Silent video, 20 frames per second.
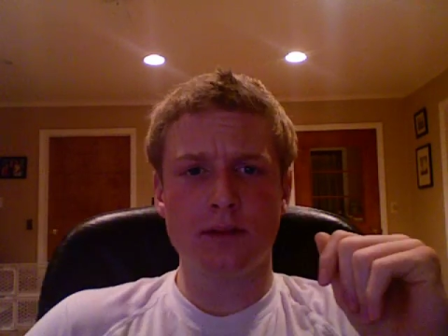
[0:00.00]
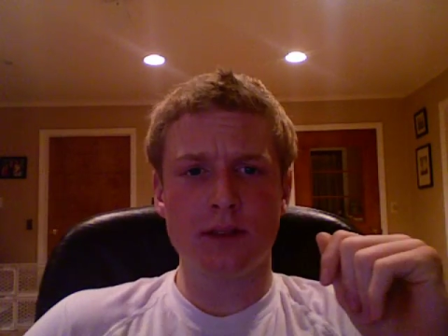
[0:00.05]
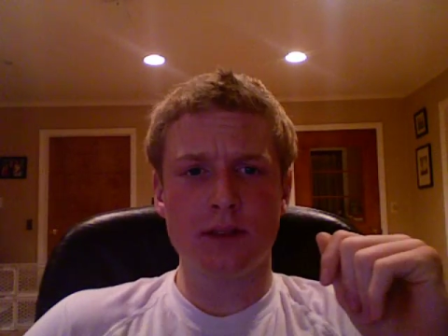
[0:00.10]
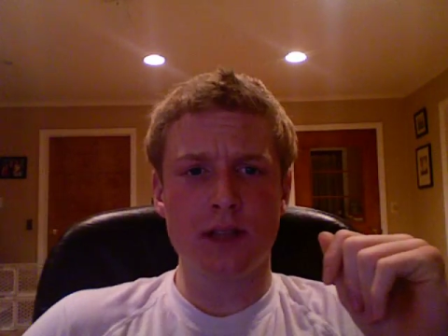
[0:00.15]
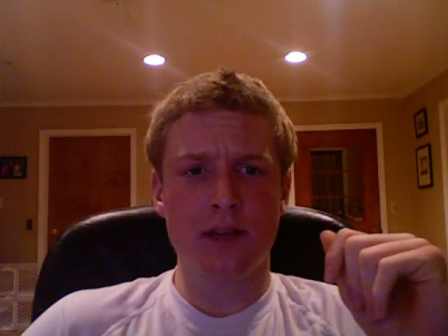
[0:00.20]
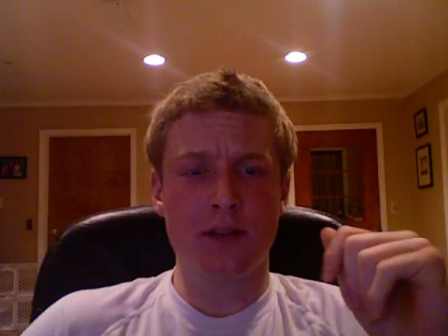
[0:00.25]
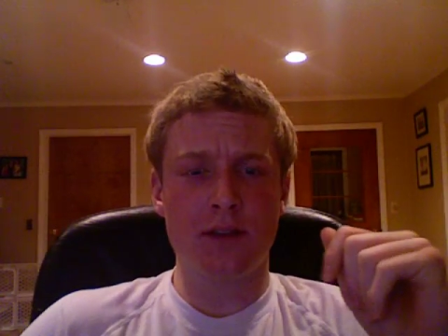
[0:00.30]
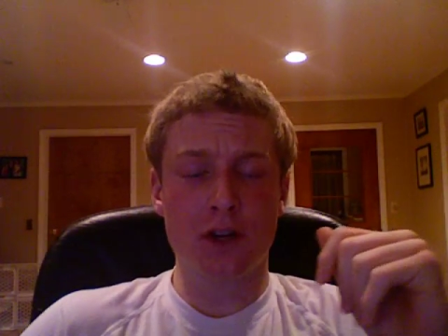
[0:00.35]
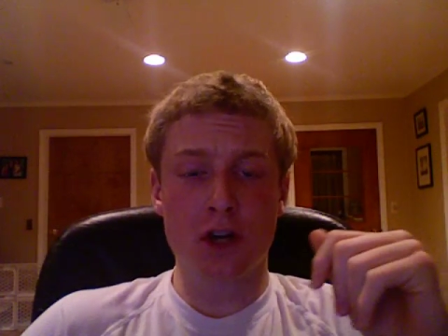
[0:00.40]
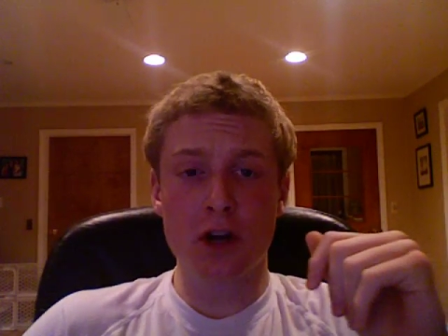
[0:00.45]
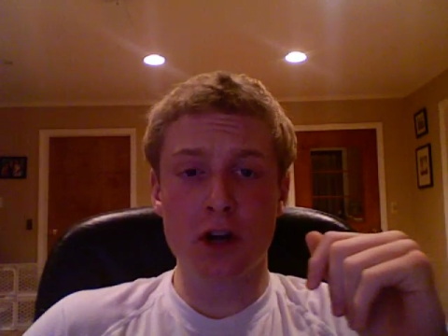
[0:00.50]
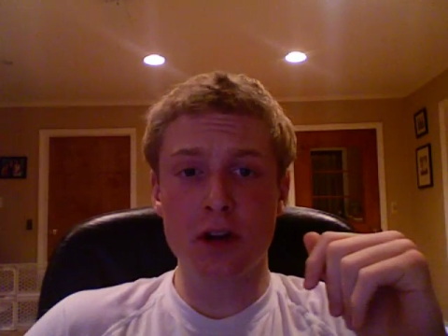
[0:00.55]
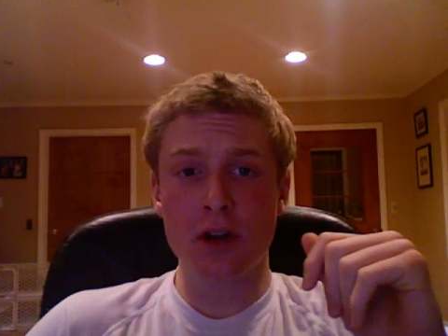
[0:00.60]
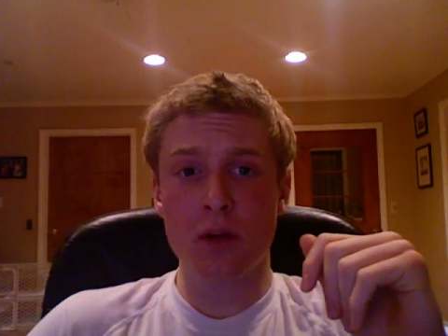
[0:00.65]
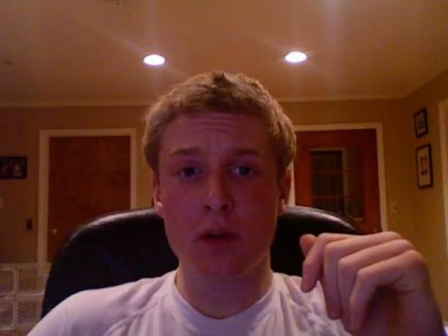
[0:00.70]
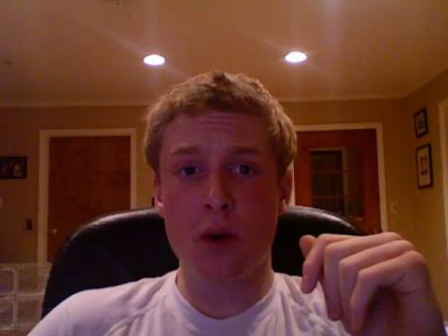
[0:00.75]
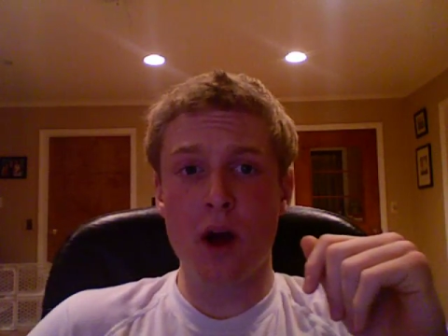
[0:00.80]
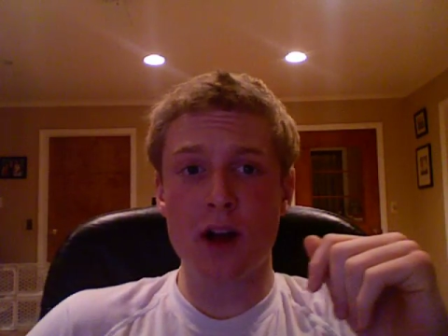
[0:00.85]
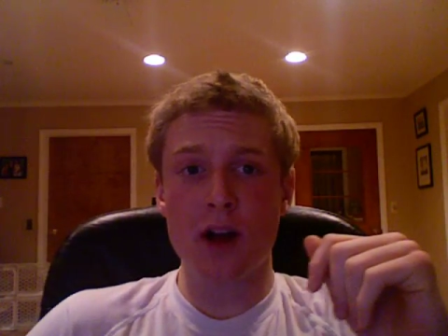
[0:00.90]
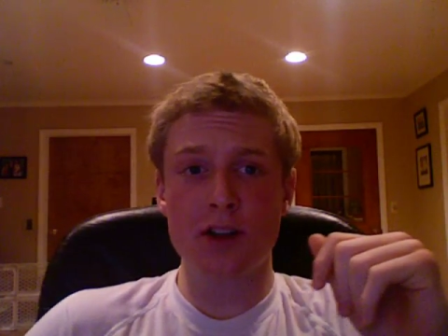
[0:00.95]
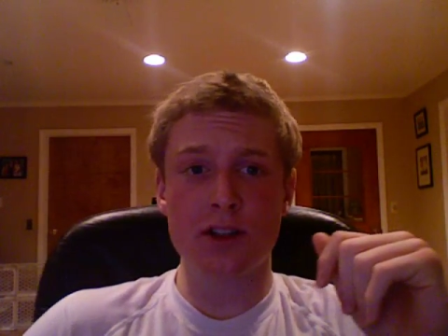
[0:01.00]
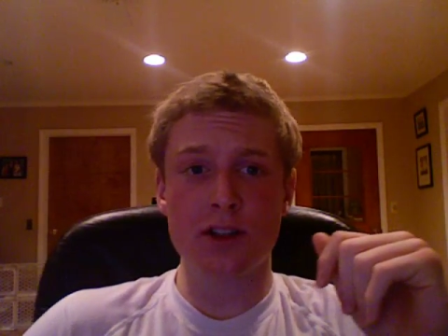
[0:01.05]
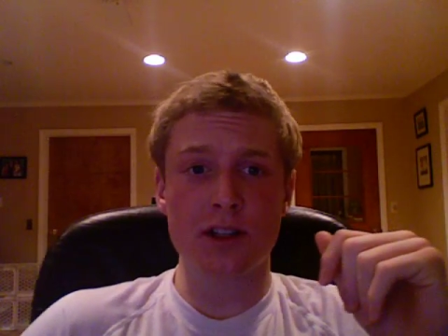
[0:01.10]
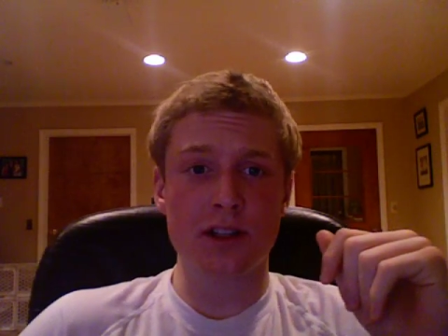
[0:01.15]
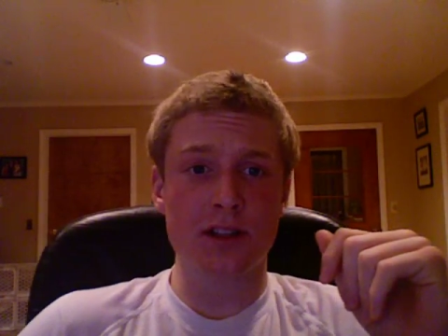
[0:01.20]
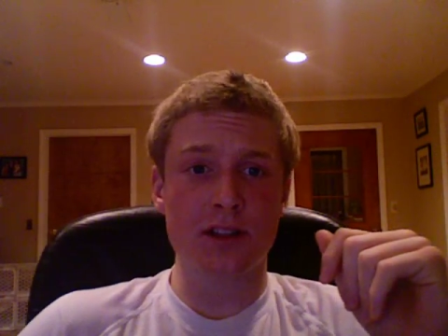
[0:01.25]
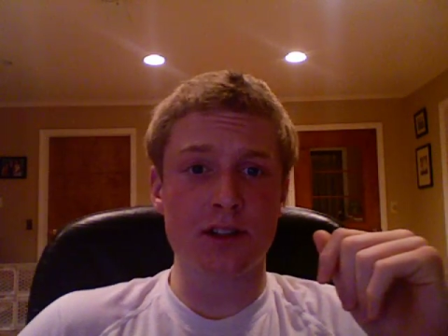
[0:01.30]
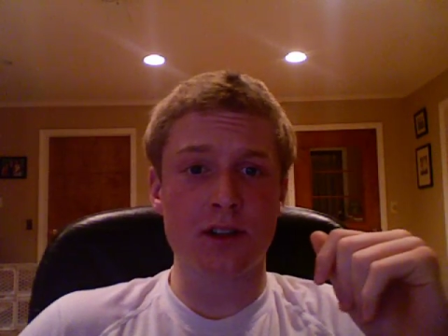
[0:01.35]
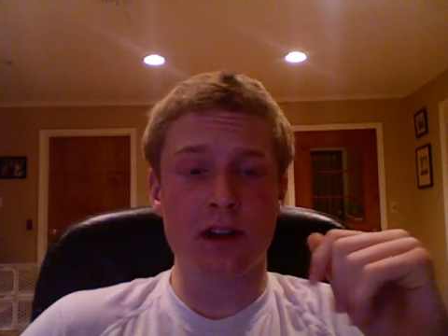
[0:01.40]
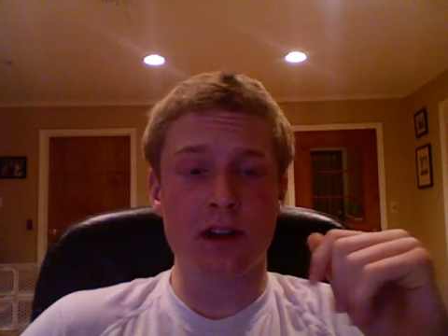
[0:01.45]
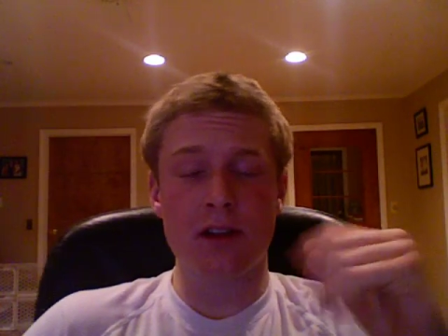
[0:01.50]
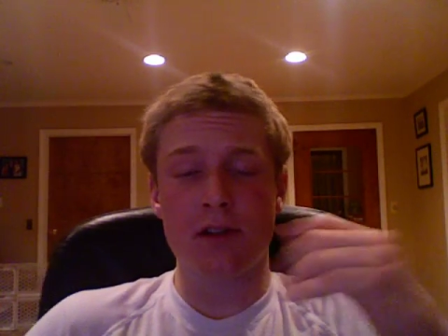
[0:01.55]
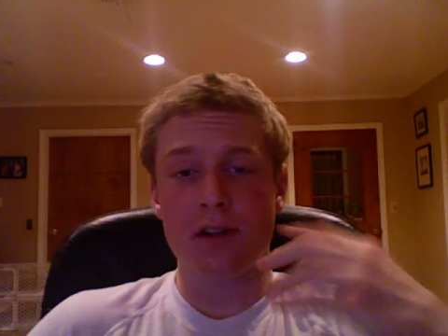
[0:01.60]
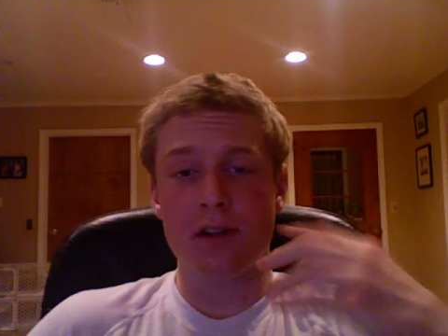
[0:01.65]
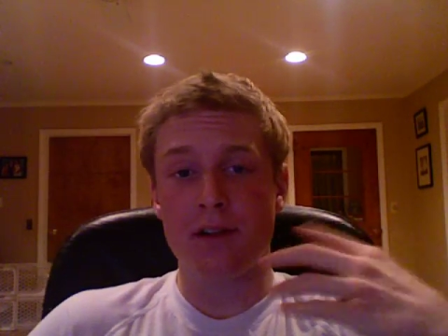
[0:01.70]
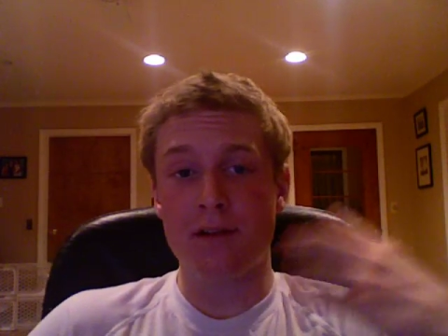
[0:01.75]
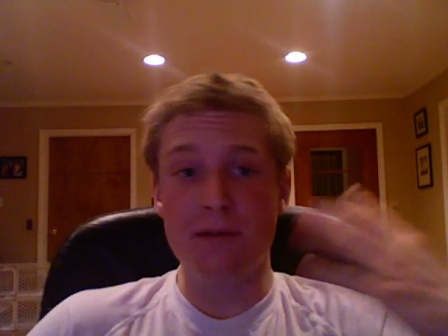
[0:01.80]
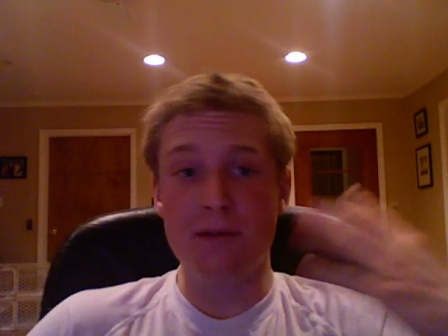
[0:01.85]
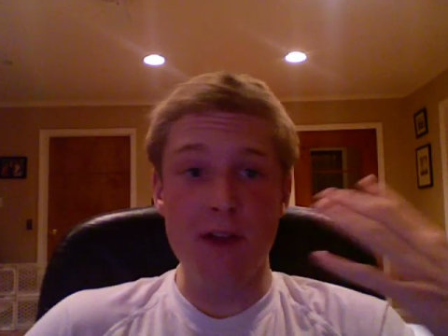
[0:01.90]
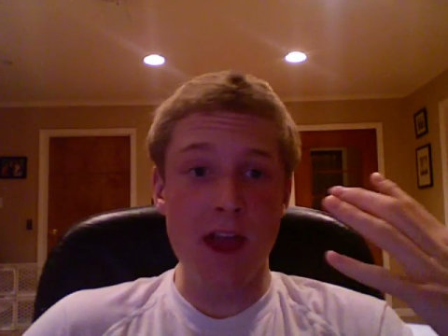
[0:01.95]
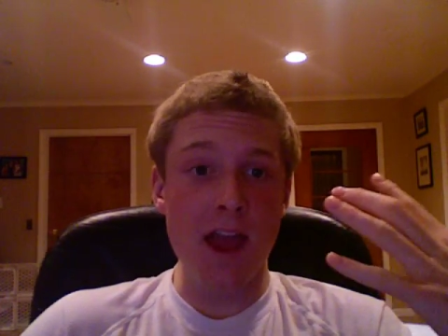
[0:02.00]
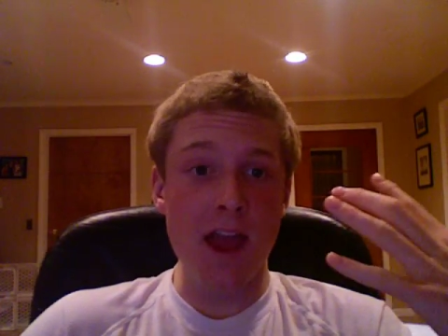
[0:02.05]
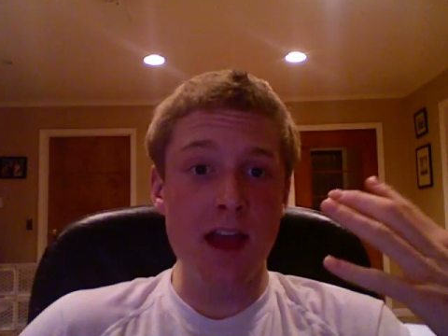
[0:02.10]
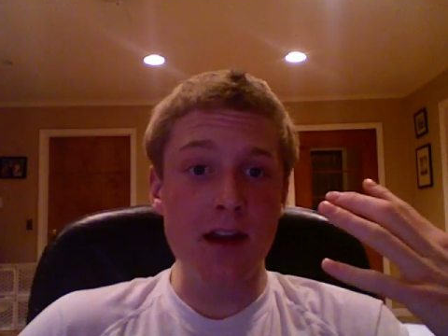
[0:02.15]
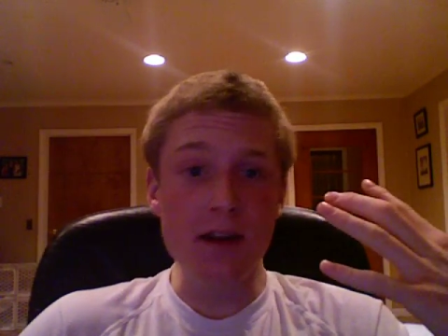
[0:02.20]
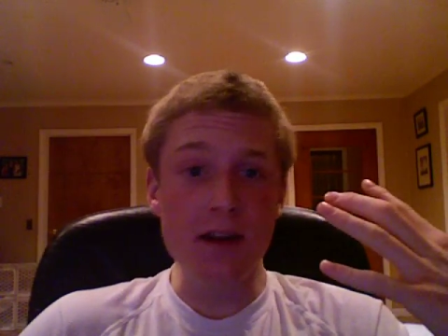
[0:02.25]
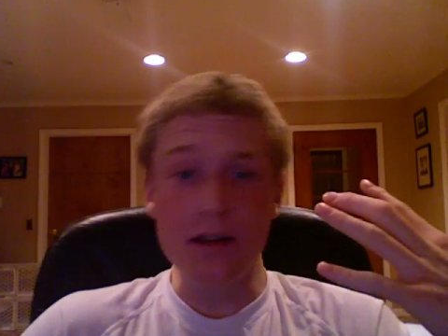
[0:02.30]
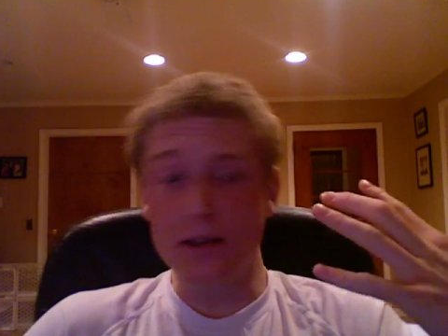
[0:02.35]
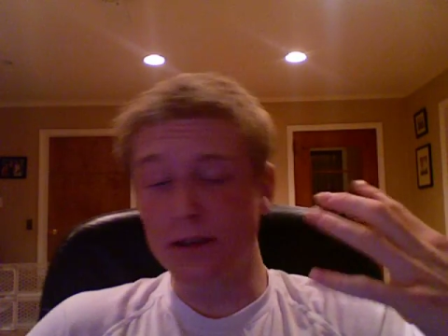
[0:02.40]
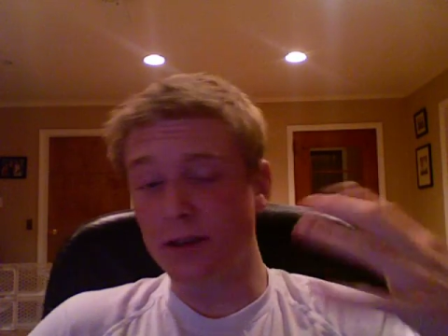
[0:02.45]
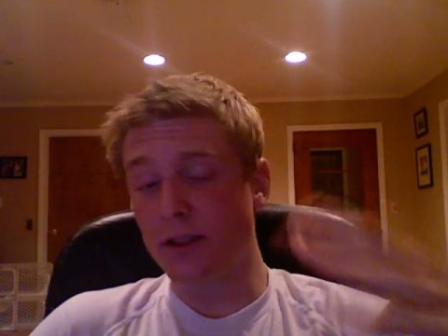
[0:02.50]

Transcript: If you're currently watching this, you're either a fan,